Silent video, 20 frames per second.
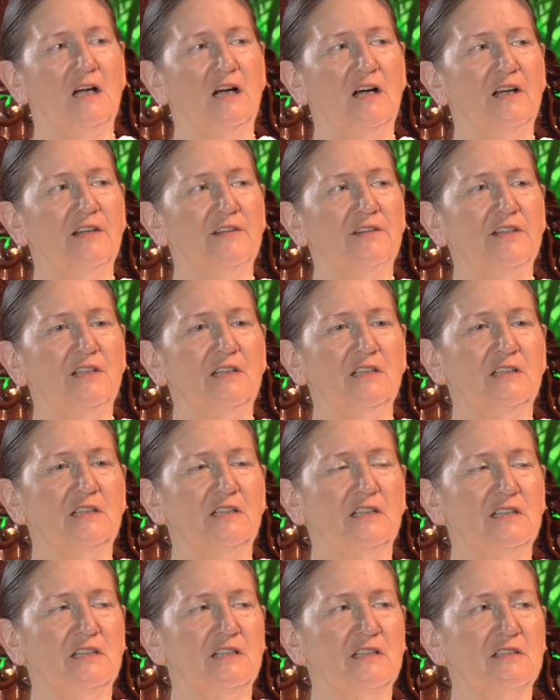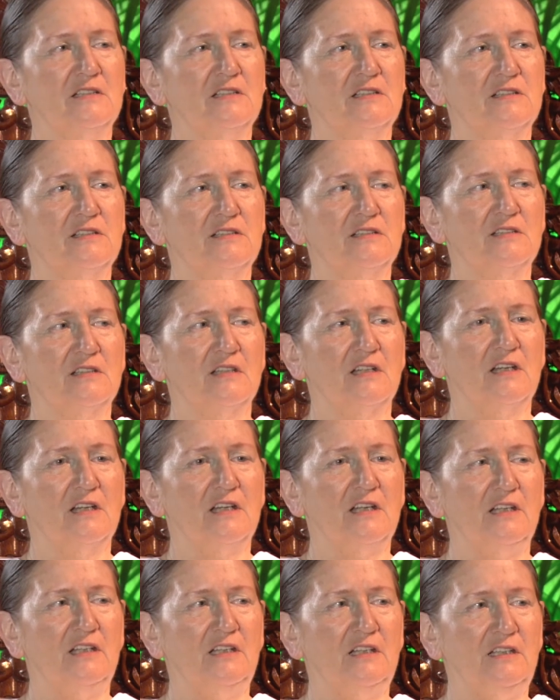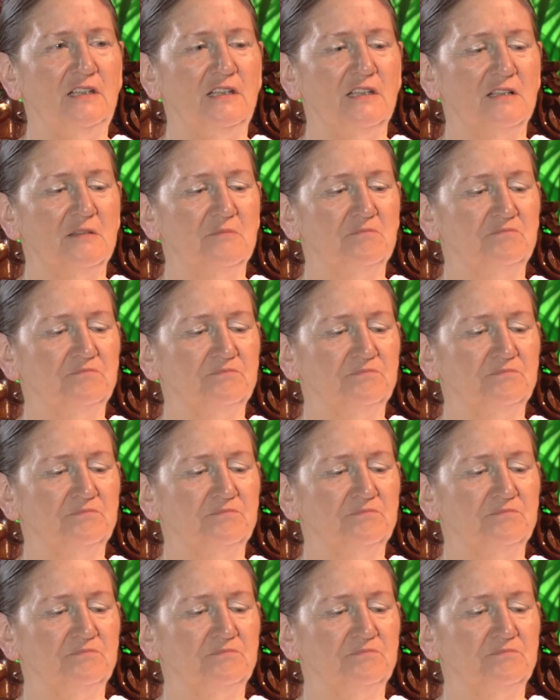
I think it's a